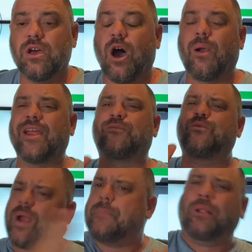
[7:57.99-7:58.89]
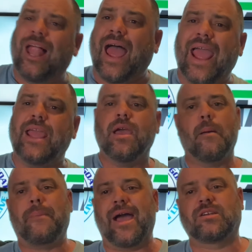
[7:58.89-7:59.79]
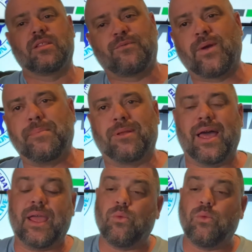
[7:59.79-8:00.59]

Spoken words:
All right. Free play. Back to the free play.